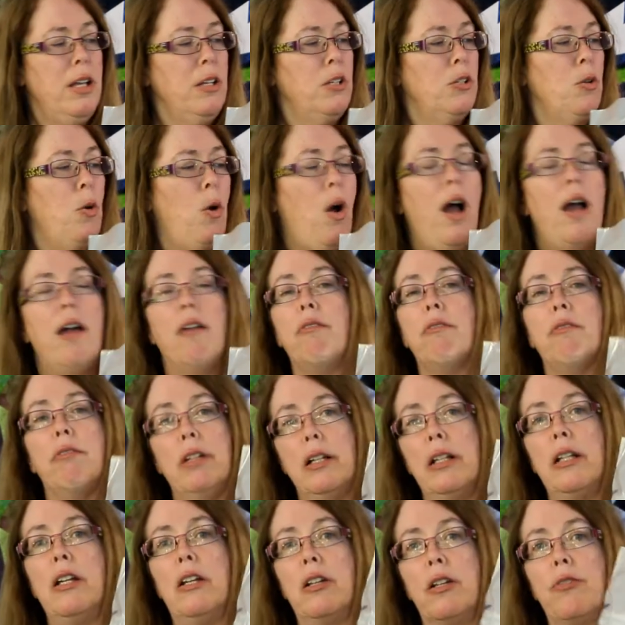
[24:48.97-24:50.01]
So I
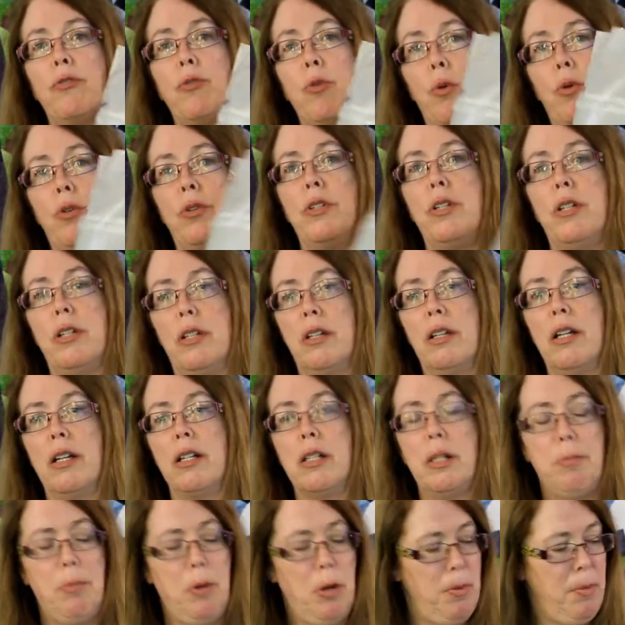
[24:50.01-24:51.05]
really look forward to
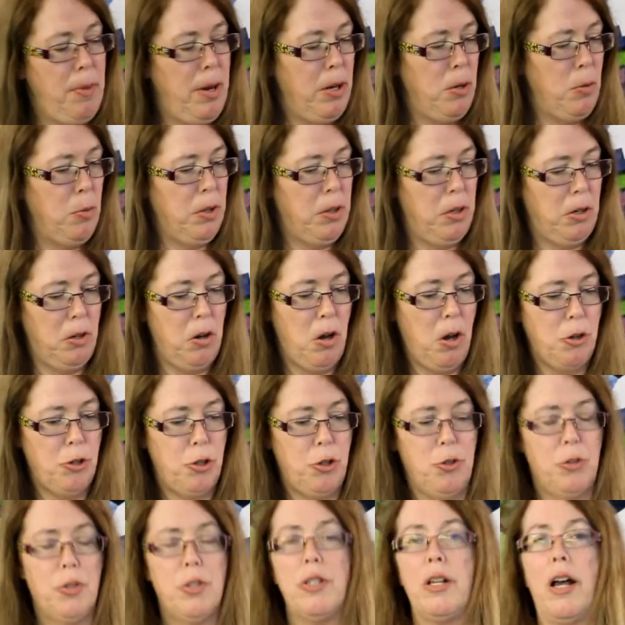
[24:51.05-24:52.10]
experimenting with a
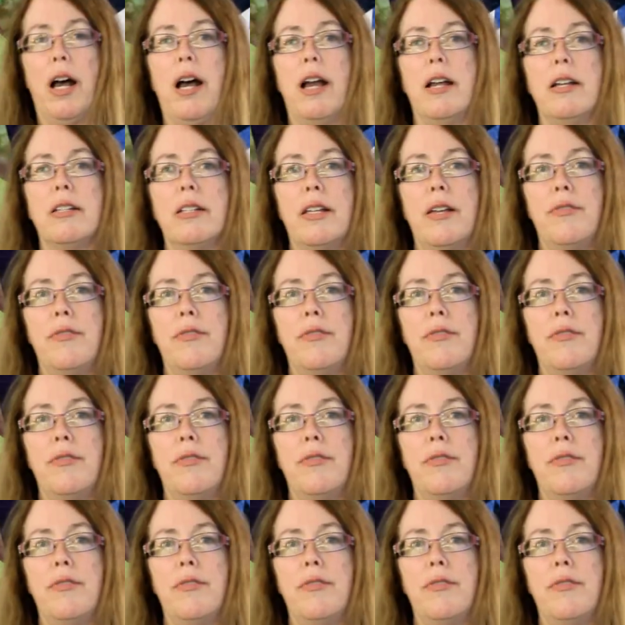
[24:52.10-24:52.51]
larger size.